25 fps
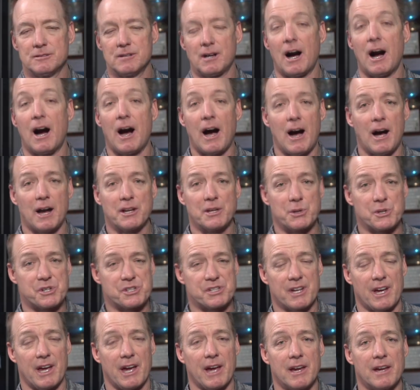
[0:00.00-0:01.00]
Aha, you
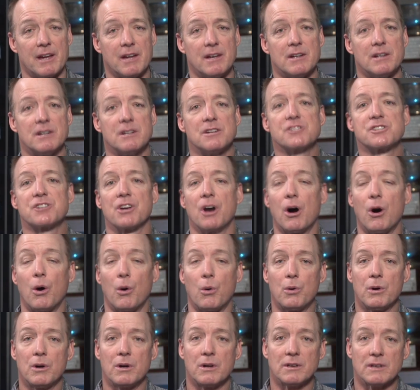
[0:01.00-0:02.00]
say.
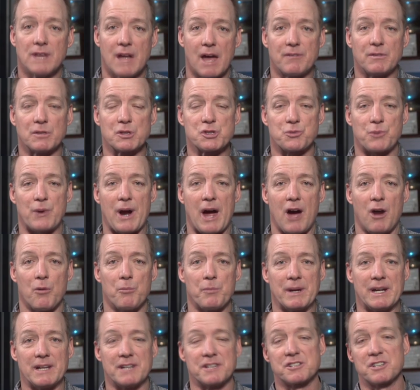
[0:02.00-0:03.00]
So, levels route
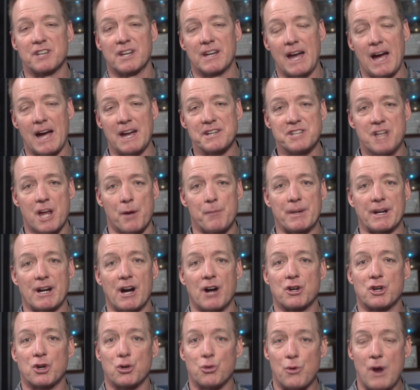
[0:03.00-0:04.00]
means guys coming
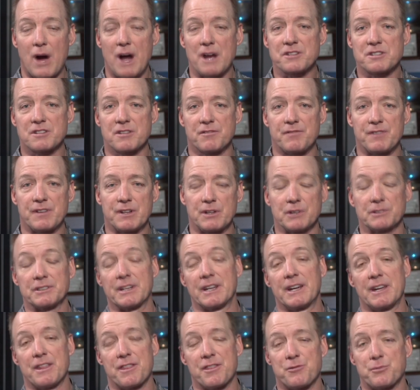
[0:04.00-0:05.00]
across the field to
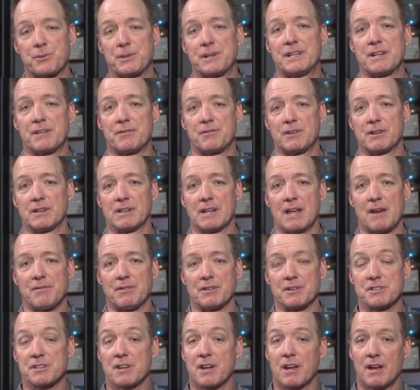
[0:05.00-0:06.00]
hit three different
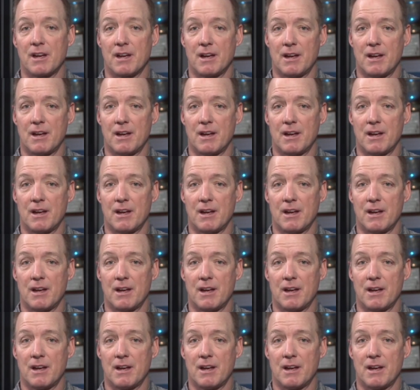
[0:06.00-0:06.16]
levels.